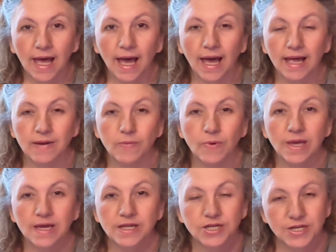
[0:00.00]
And we
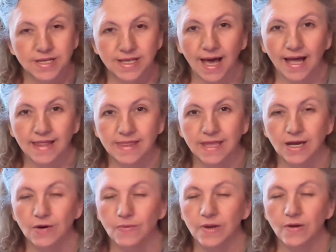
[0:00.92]
had just gotten
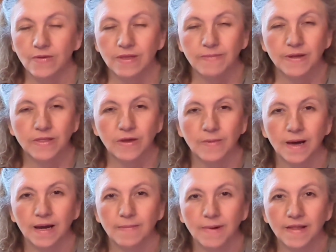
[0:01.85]
there. We'd only been there
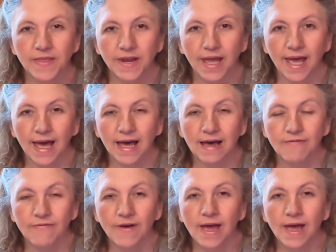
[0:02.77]
about a month and a half,